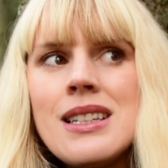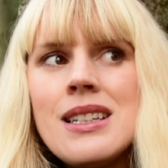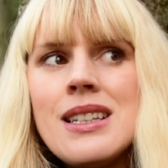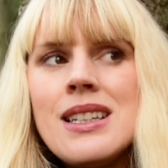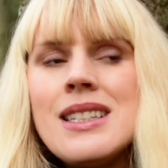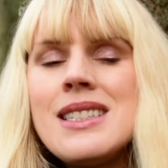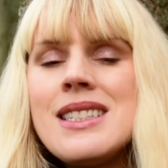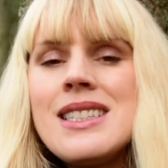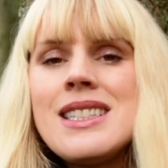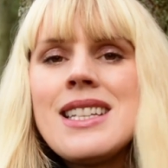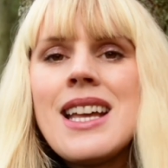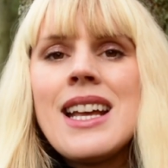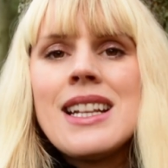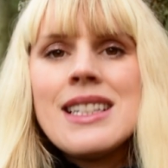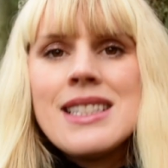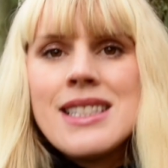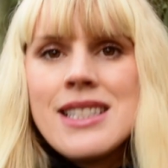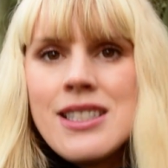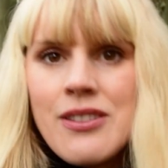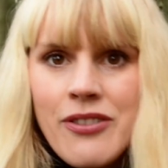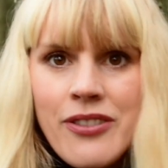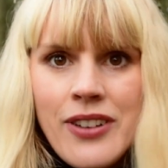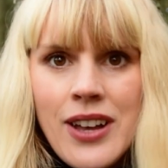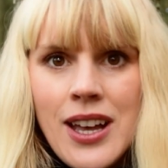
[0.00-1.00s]

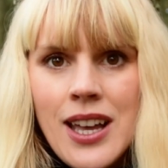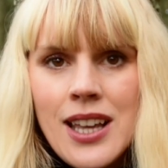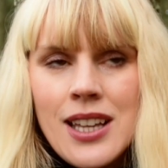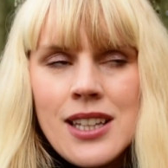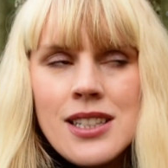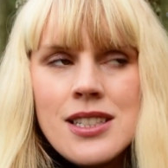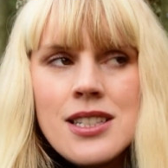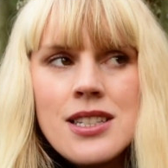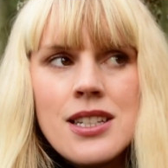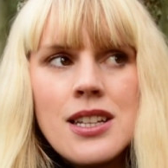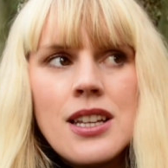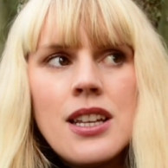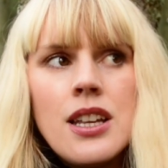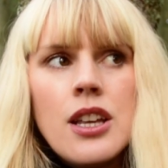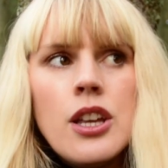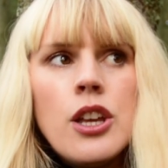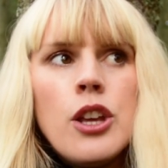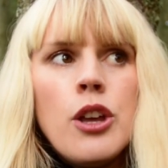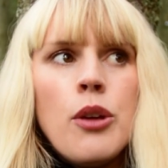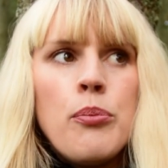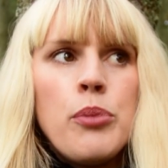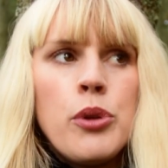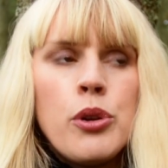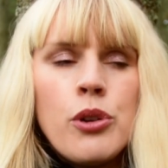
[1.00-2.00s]
intensified
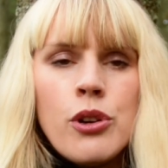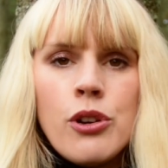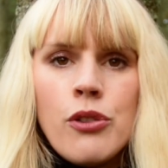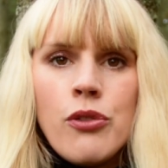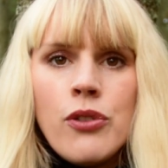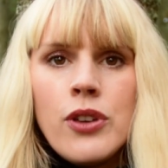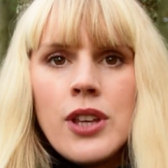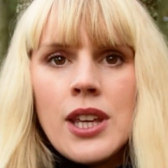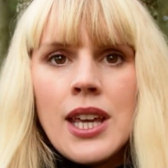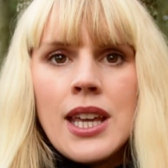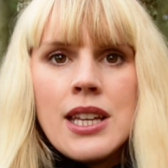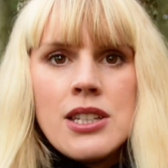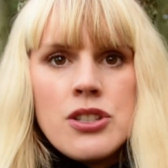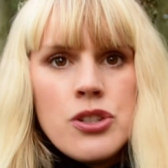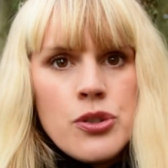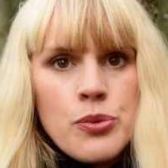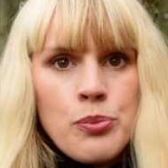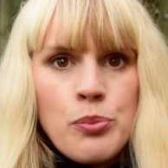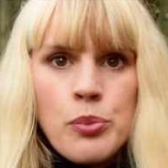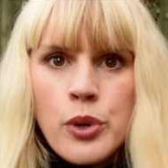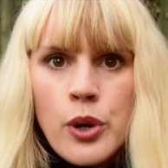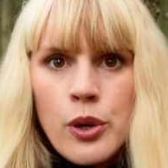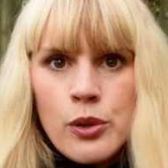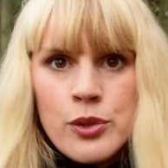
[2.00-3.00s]

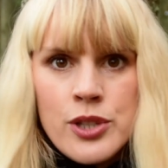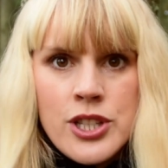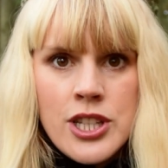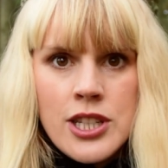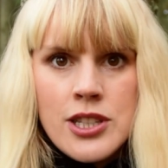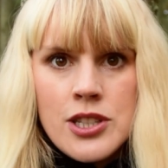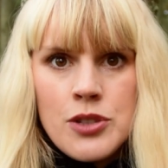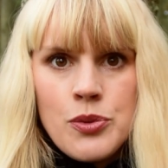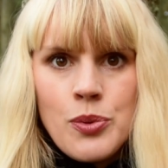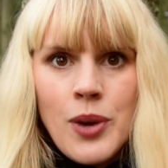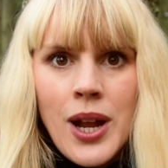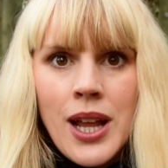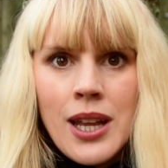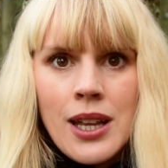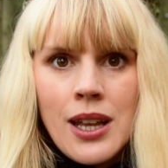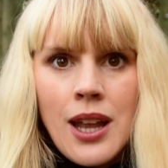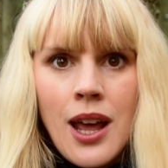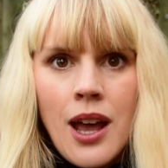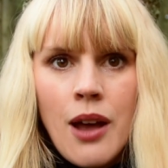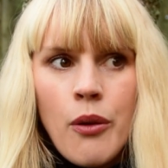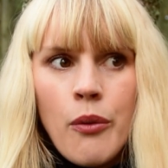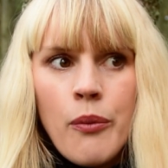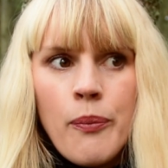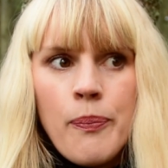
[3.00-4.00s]
purification process right
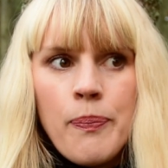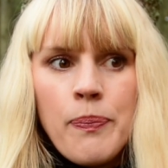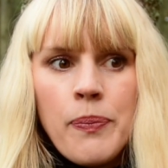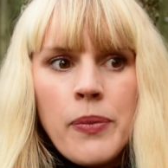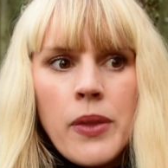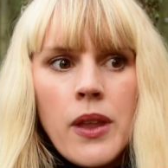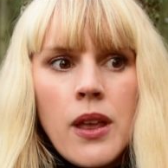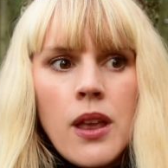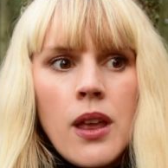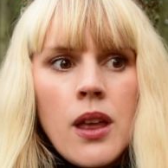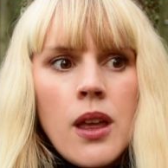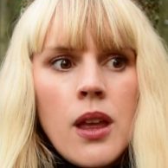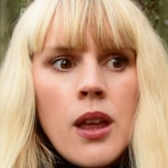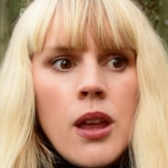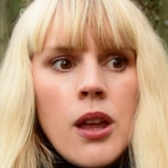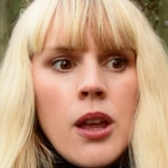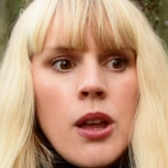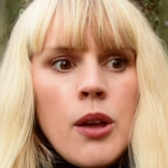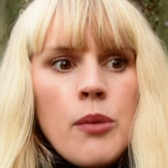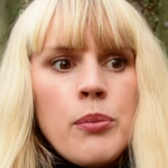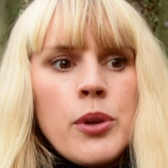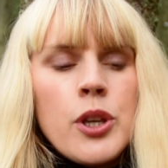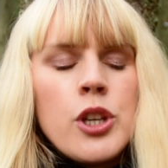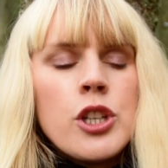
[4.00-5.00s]
now.
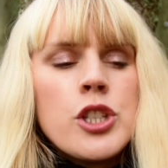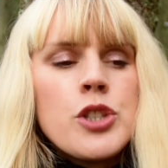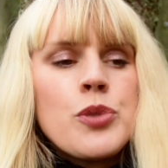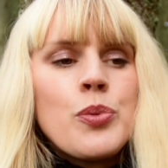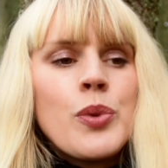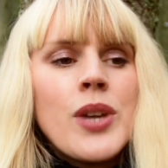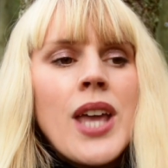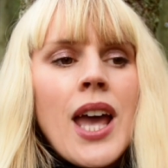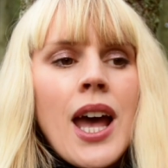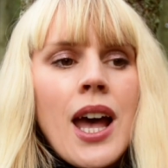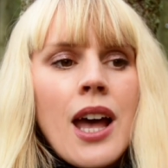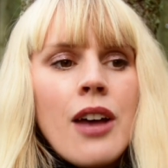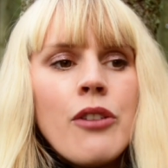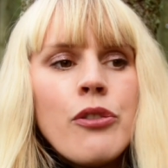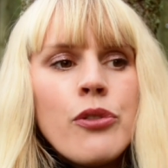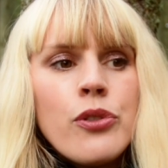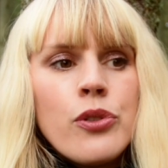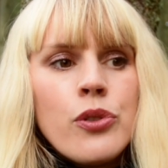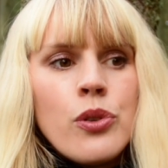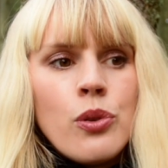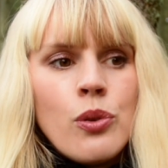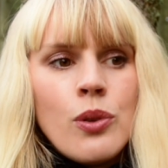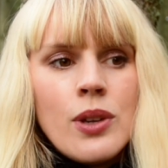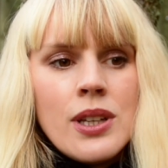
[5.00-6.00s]
Because we have
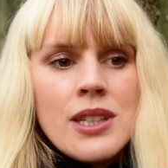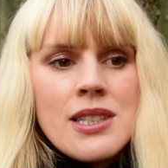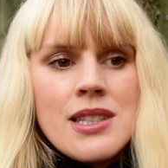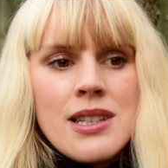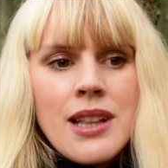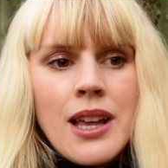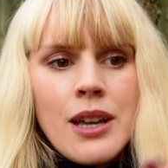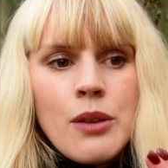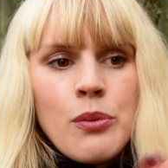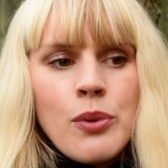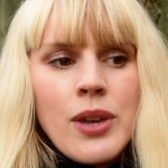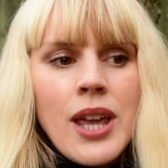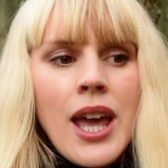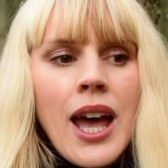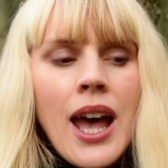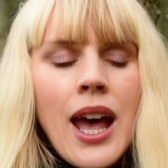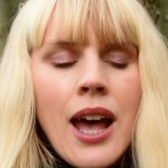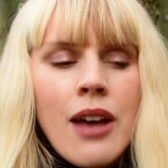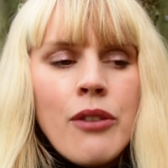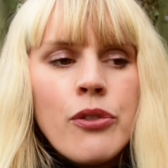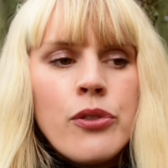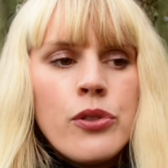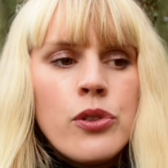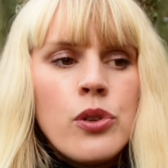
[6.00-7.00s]
to. It's like we
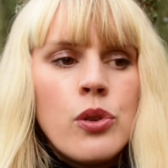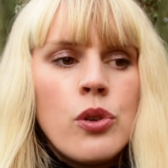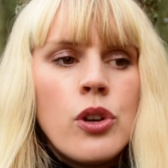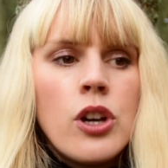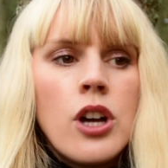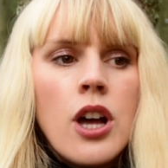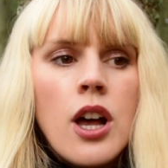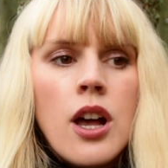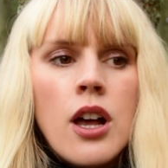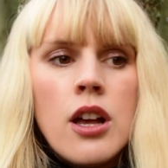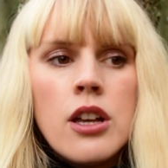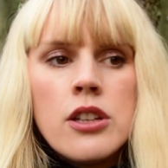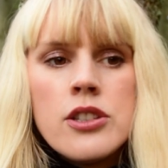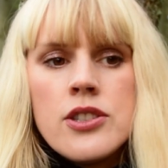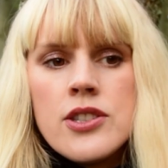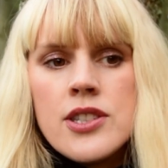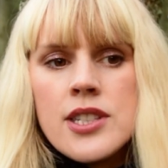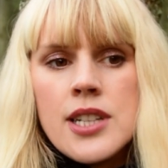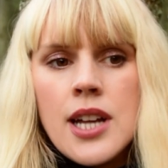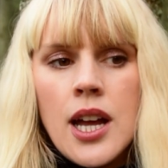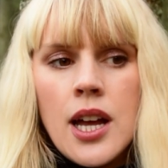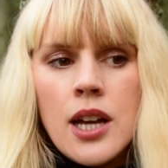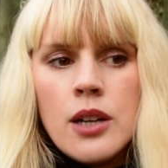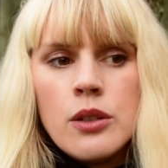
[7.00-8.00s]
have to
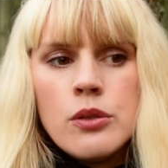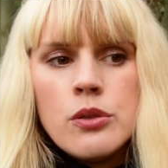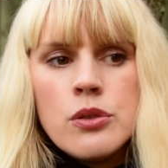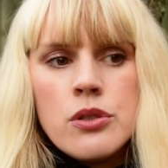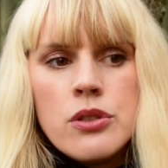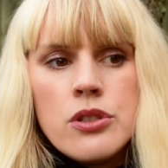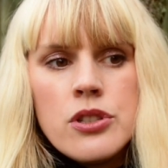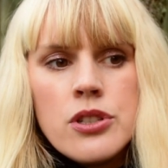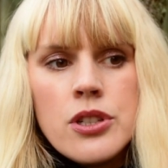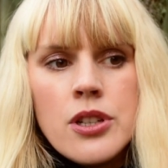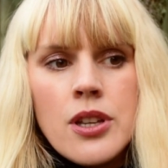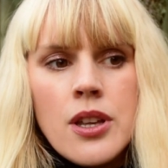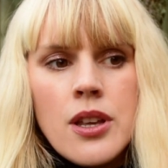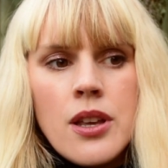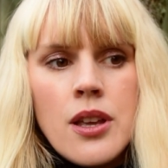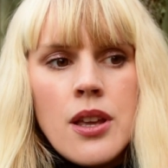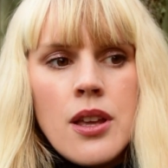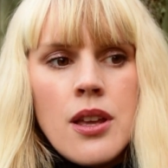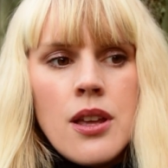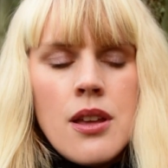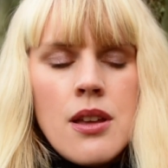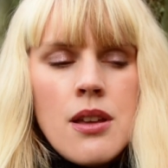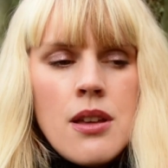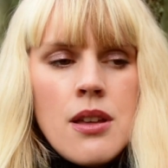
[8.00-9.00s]
cast out
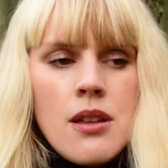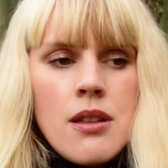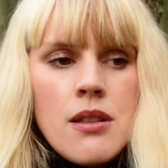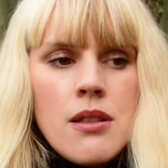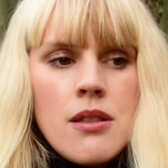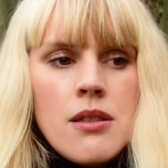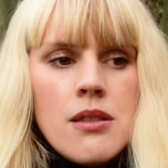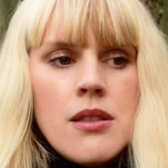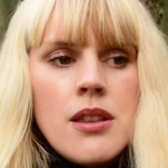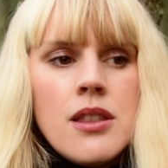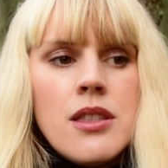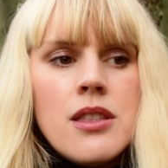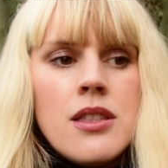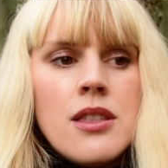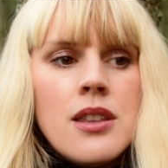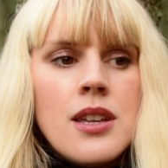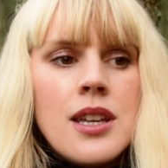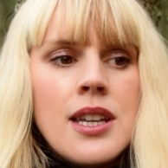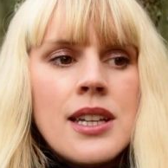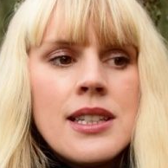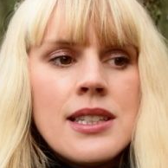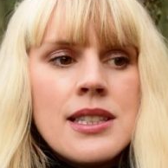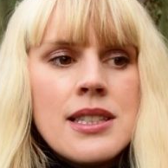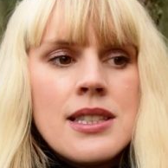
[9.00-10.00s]
the
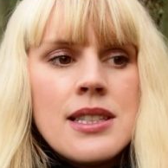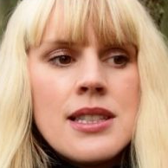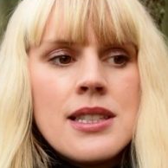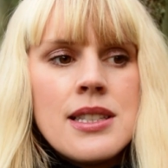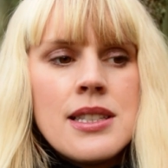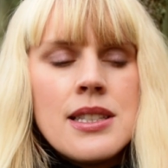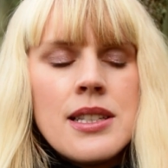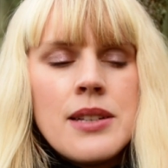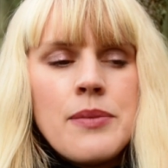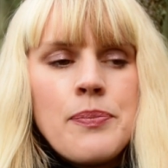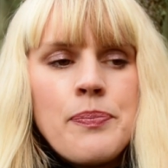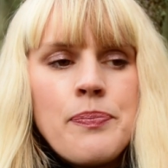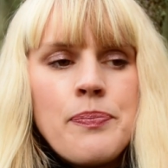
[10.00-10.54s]
things